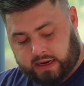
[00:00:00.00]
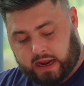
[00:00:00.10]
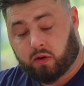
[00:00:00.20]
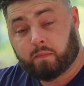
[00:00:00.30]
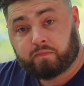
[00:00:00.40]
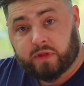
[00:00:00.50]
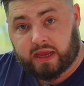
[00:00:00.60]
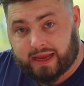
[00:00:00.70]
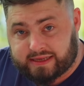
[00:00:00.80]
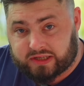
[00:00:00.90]
Now,
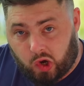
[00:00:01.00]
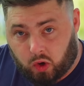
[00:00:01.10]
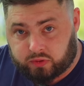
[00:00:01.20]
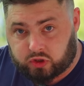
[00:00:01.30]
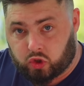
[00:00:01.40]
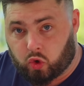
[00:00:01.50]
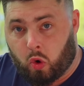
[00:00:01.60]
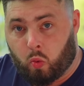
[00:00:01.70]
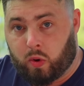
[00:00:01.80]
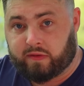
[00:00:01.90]
it is optional
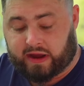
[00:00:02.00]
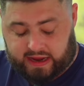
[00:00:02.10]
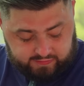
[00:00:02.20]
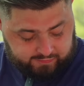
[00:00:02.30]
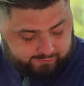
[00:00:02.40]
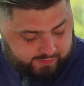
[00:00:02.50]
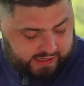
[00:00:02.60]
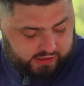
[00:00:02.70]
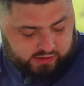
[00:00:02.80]
with a fridge,